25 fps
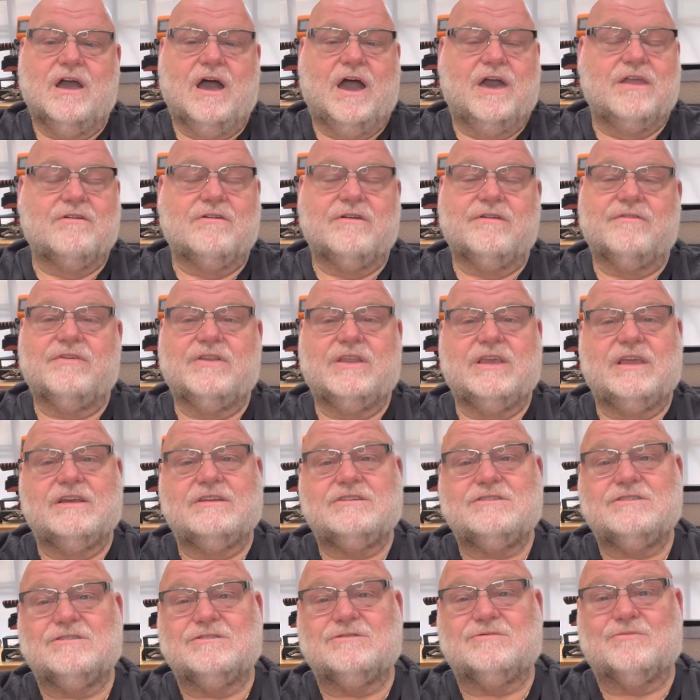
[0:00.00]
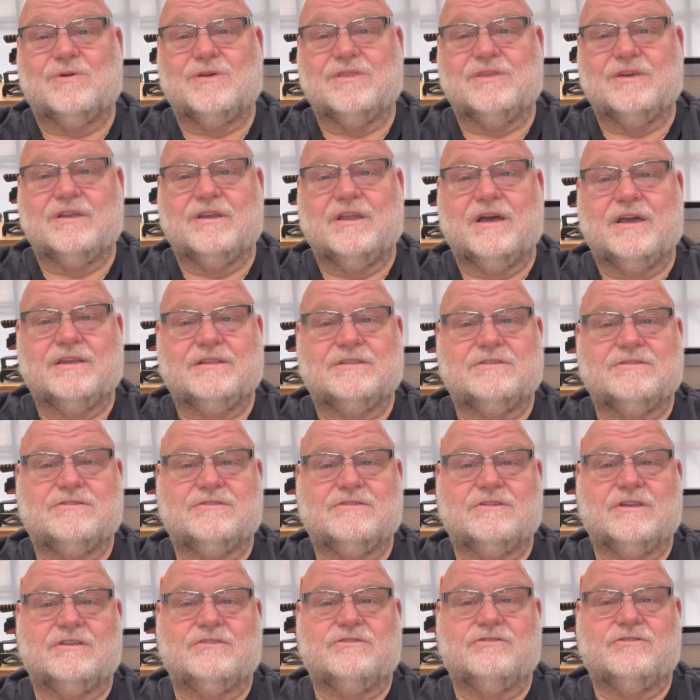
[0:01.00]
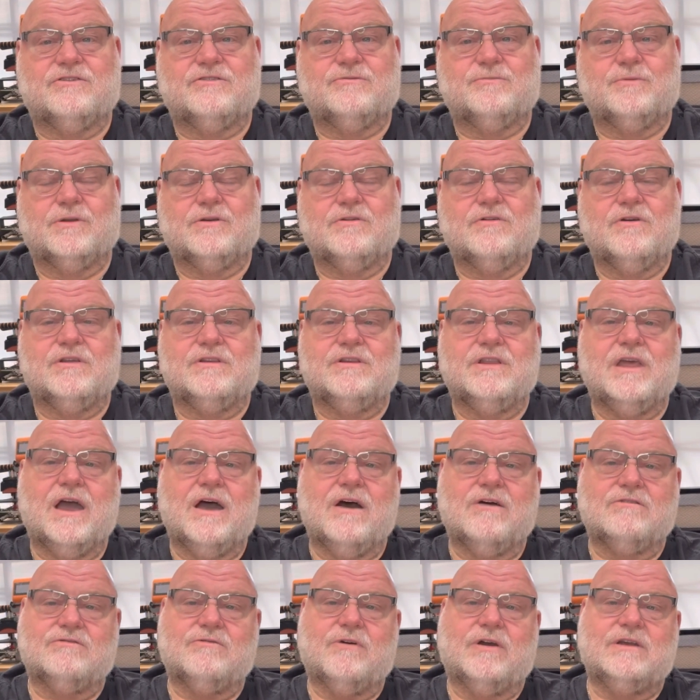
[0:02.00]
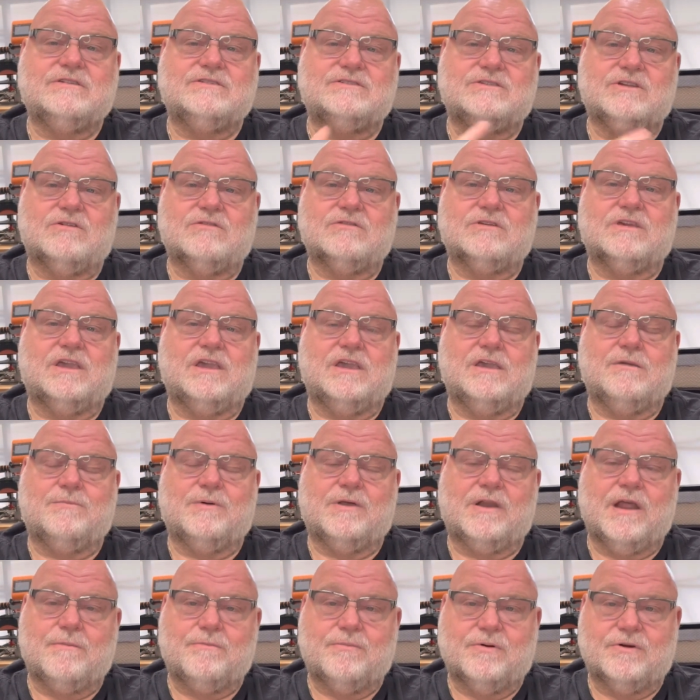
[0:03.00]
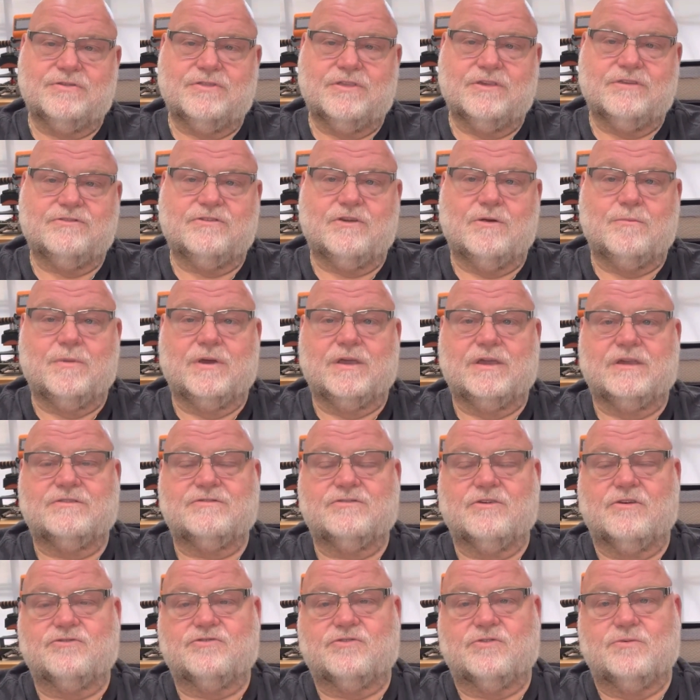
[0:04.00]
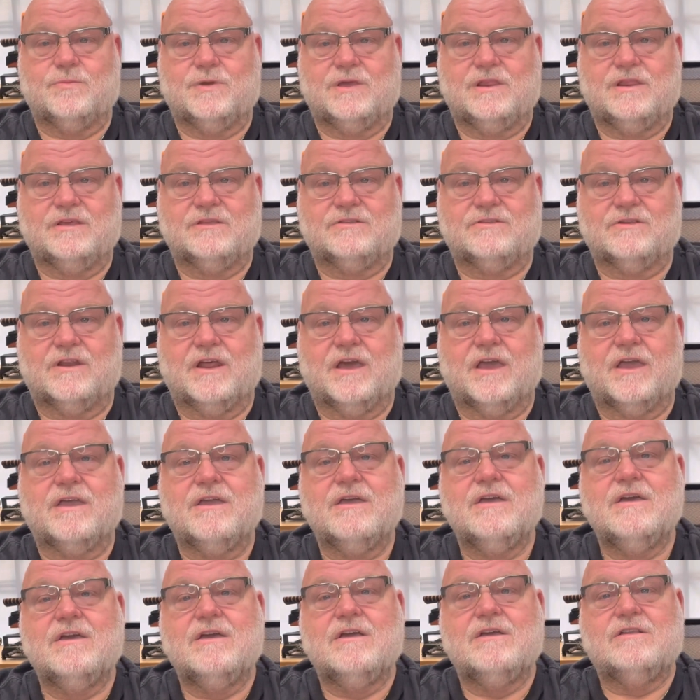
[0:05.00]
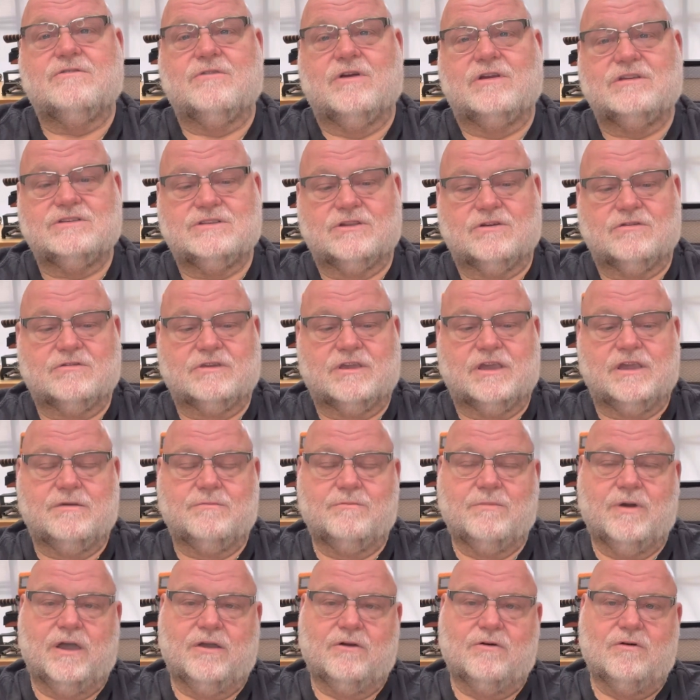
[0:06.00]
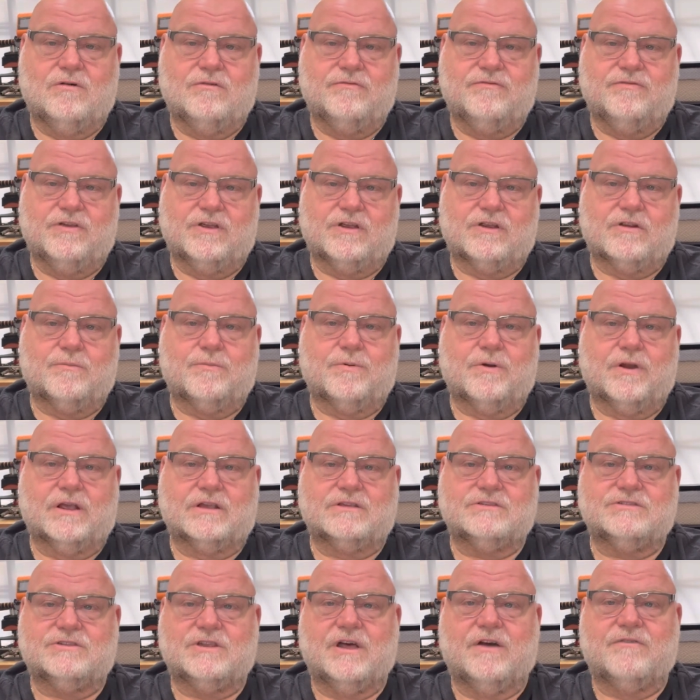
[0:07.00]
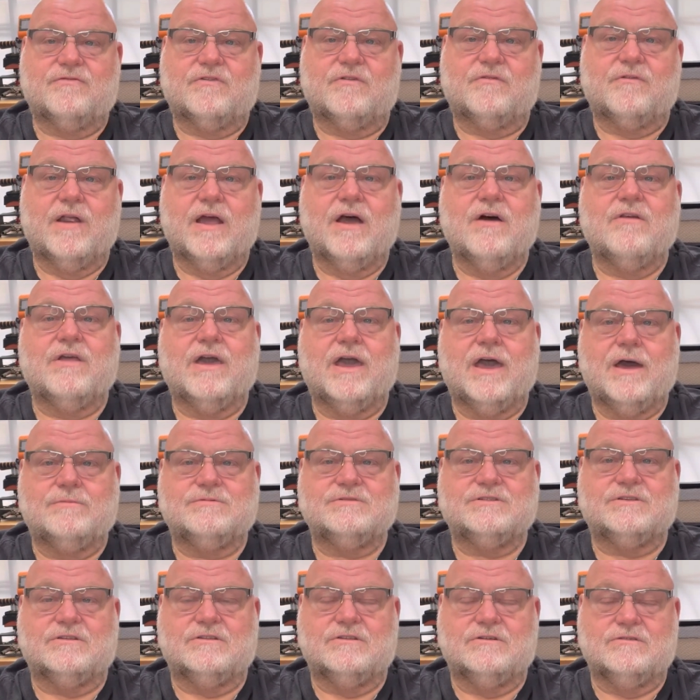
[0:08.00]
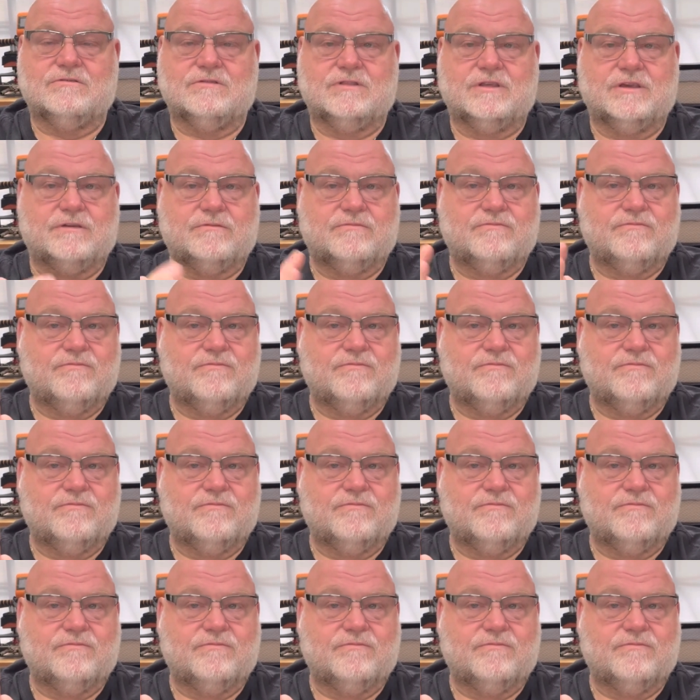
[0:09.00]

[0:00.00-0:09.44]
don't have any issues with it. It's just been good. Now, do I still keep, and I put this on my social media today, do I still keep my old finger prick stuff around? Absolutely.